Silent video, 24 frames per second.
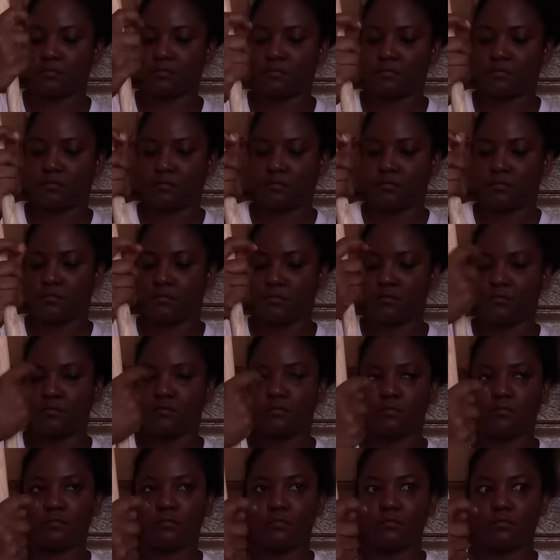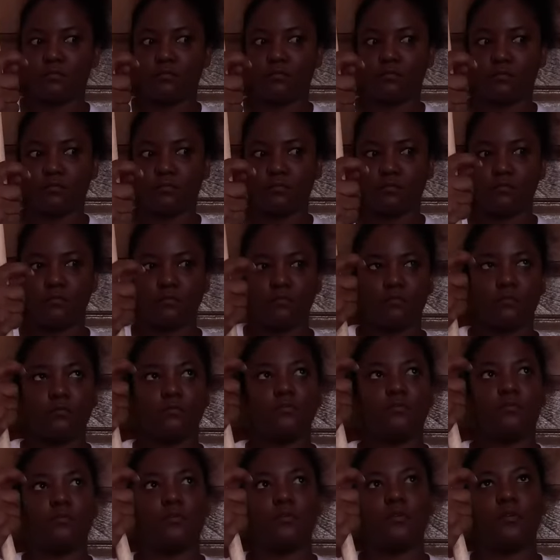
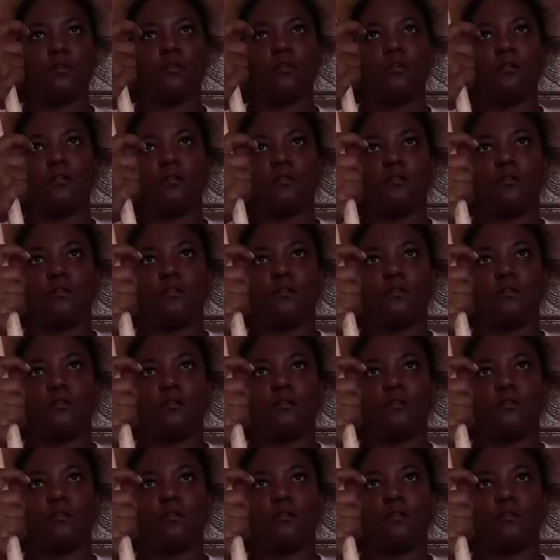(silence)